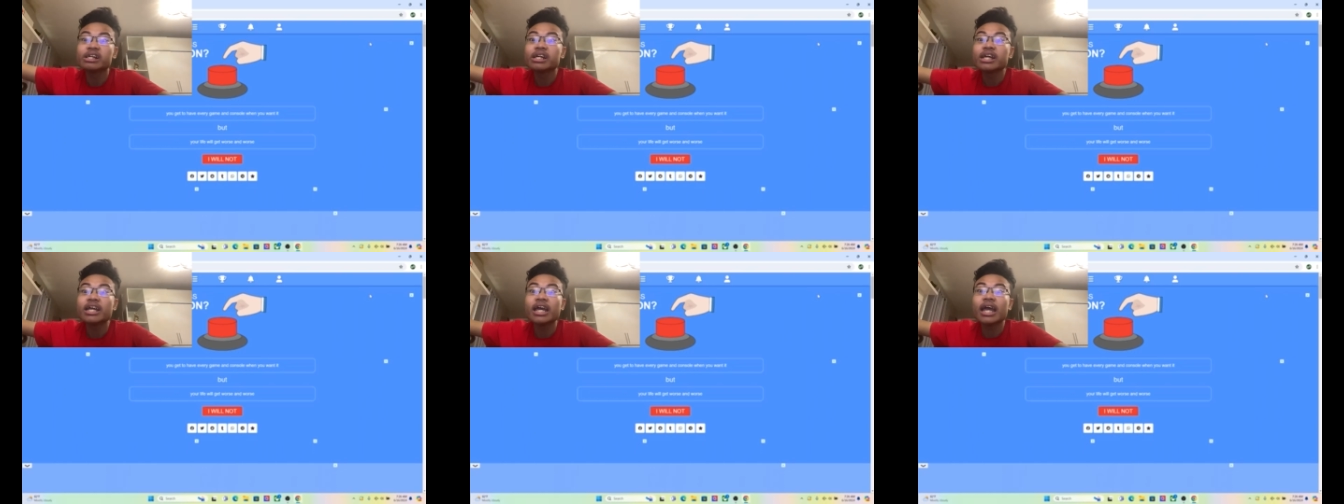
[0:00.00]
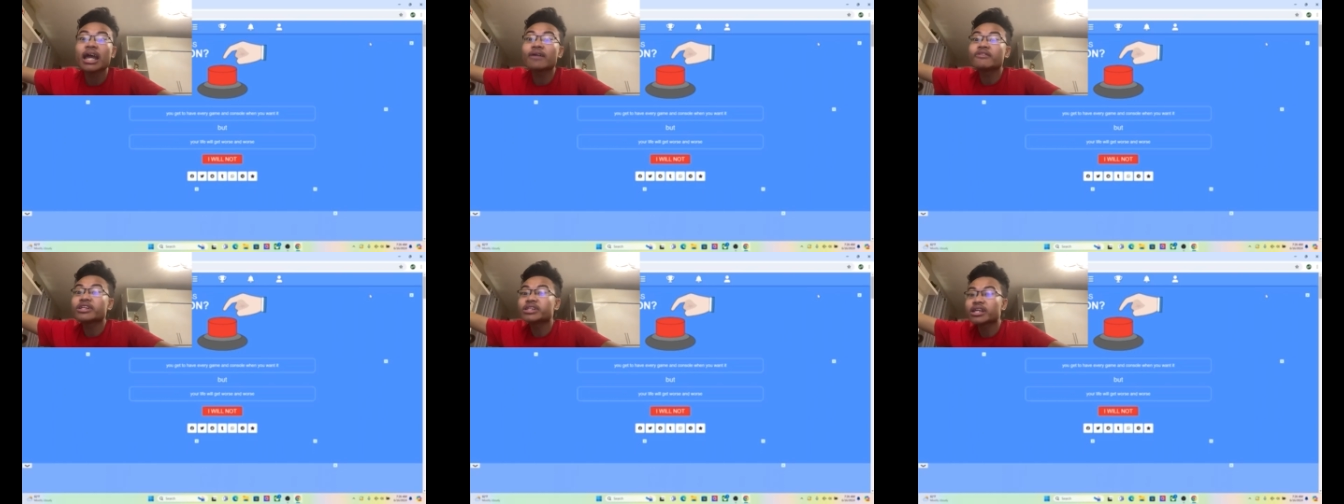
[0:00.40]

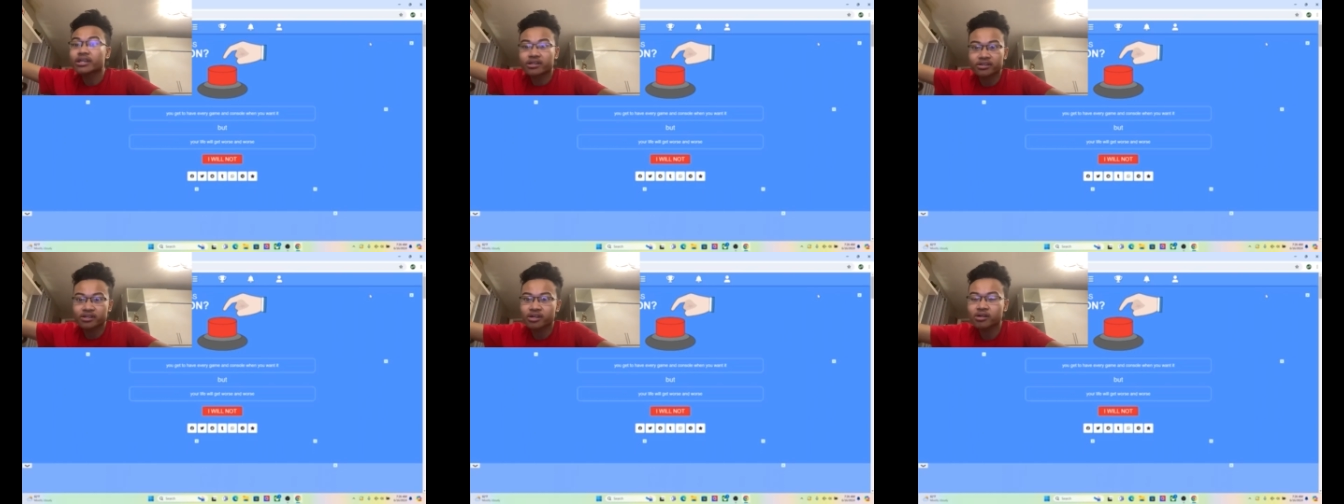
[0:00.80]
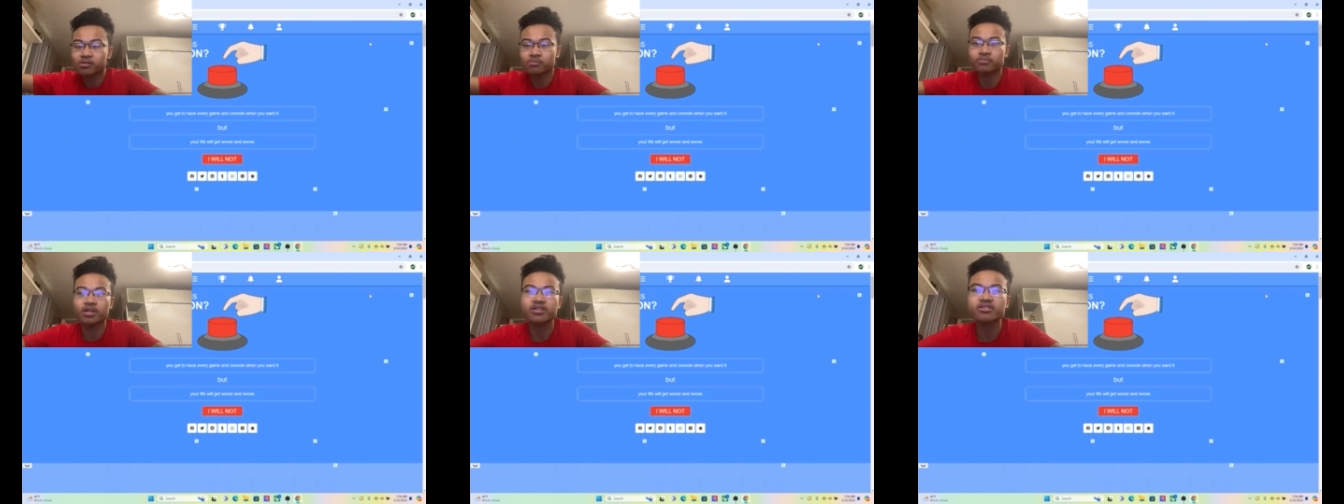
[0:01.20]
Everything, you know?
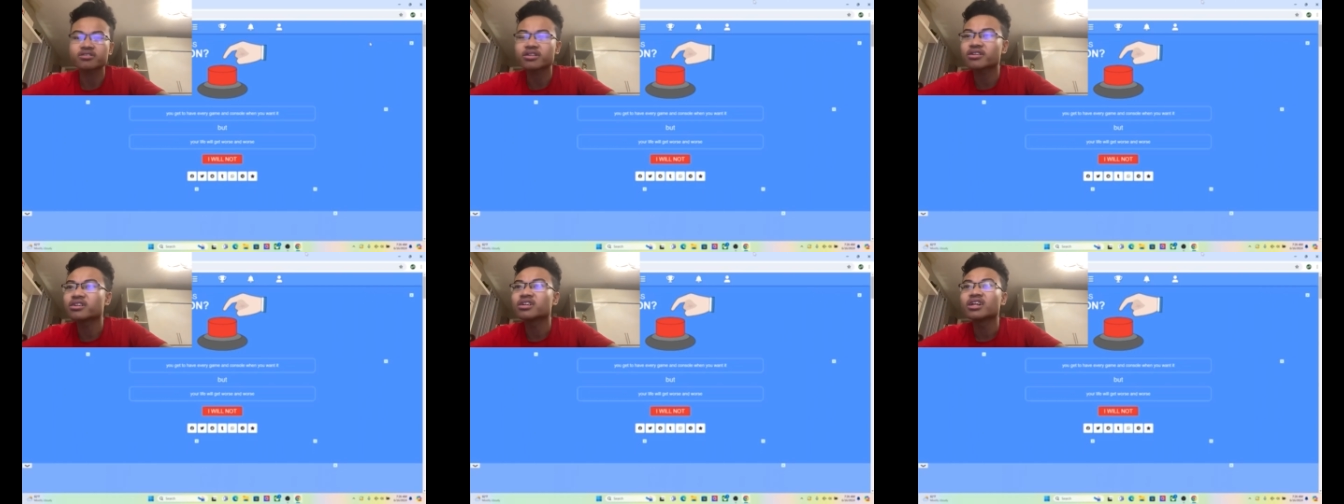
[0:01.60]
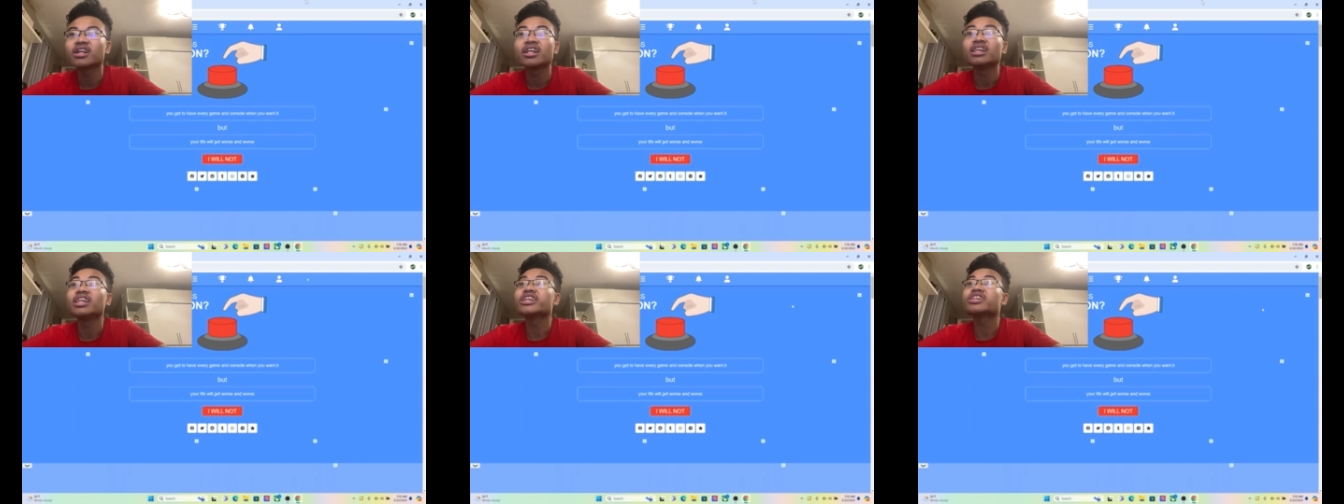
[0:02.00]
Not just anything.
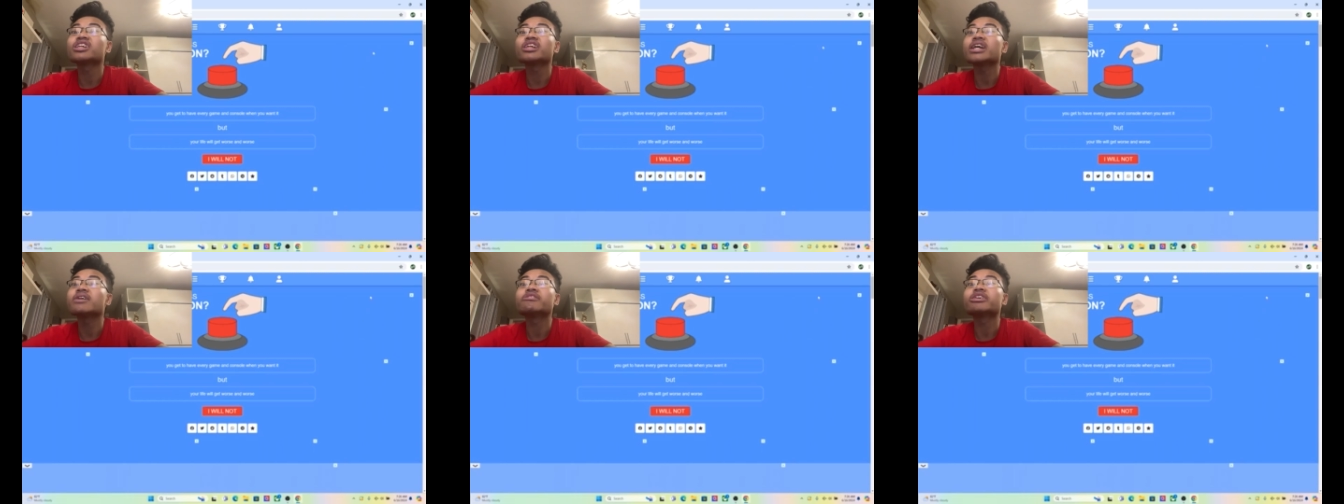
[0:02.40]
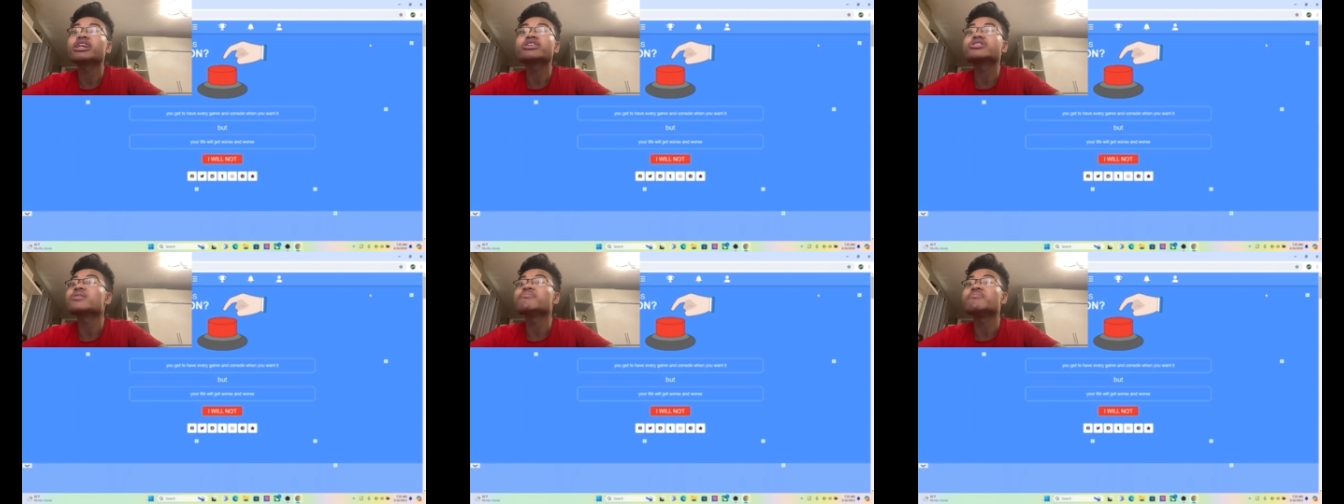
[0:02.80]
Literally everything
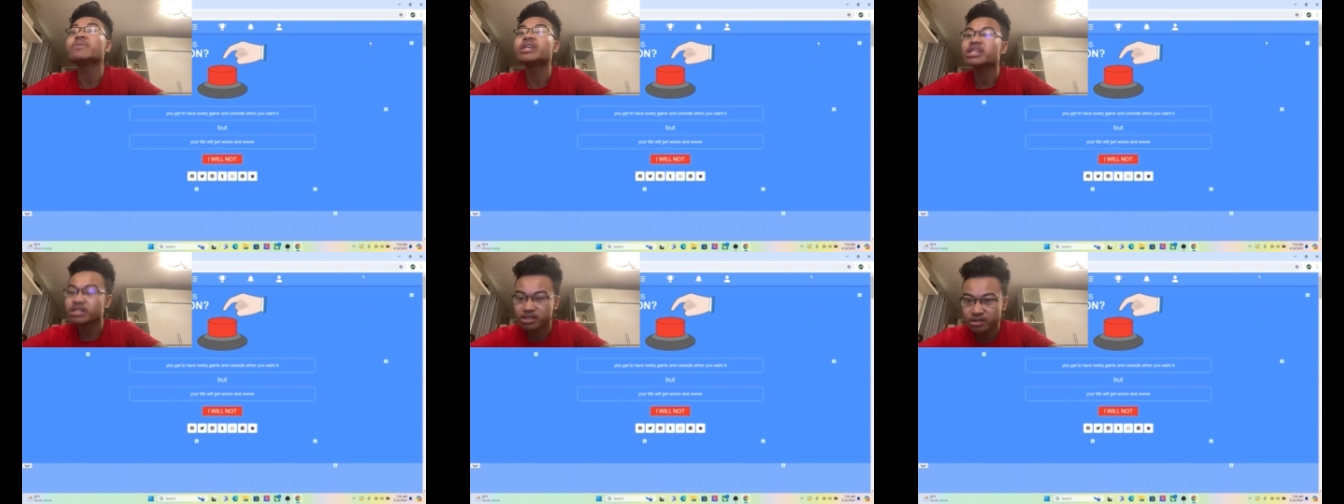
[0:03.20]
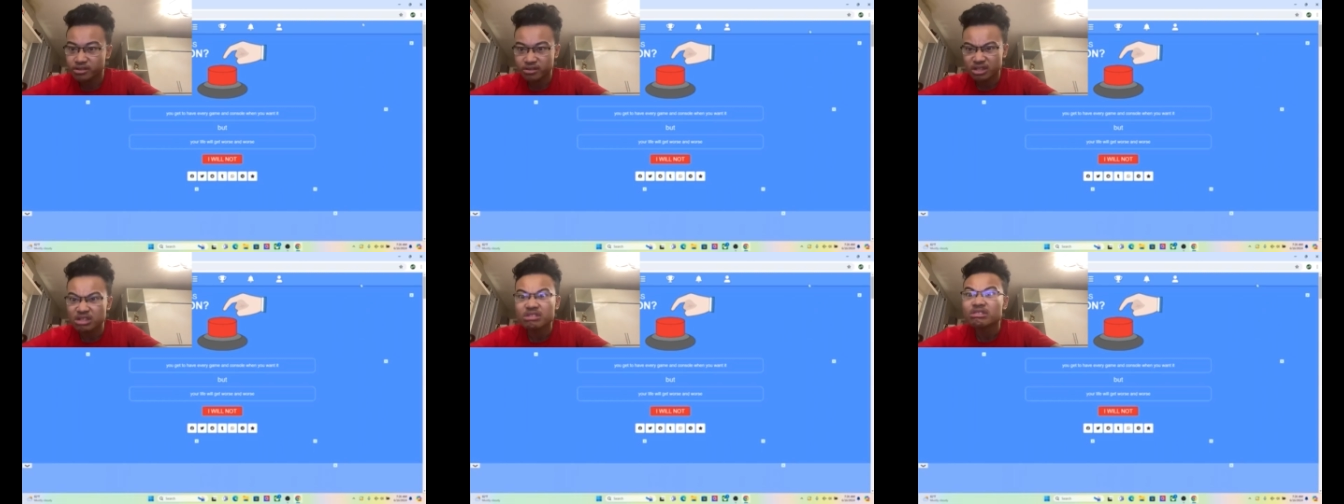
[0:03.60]
except me.
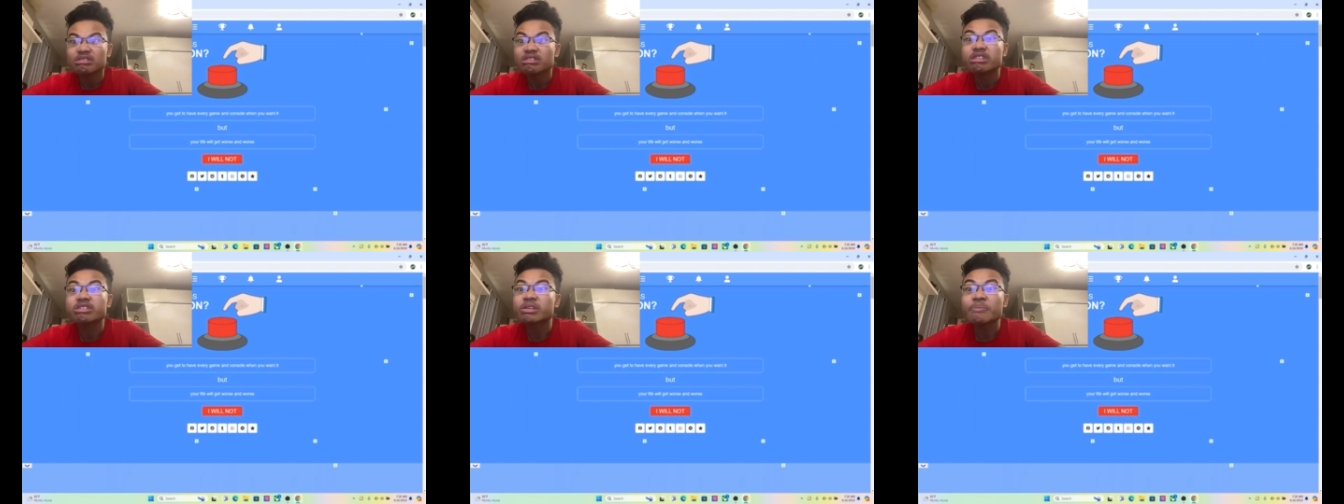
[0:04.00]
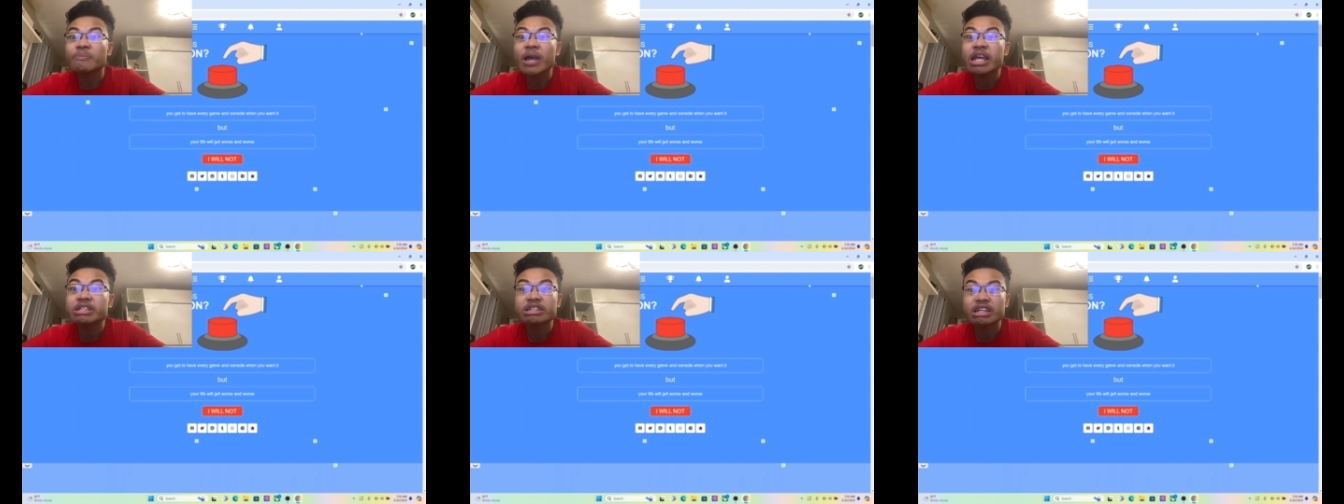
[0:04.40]
It's
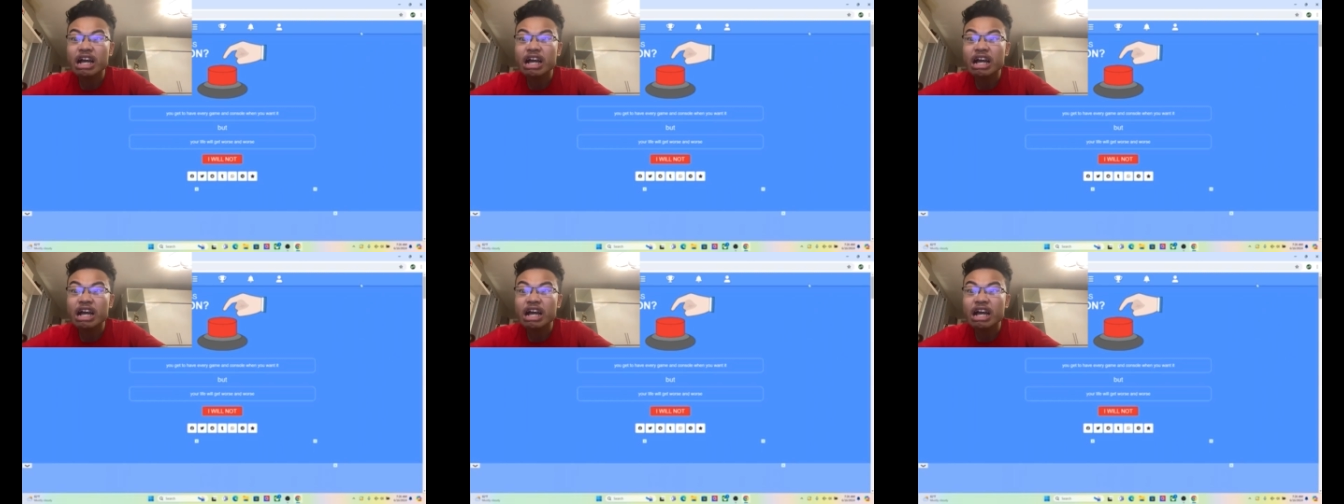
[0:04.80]
amazing.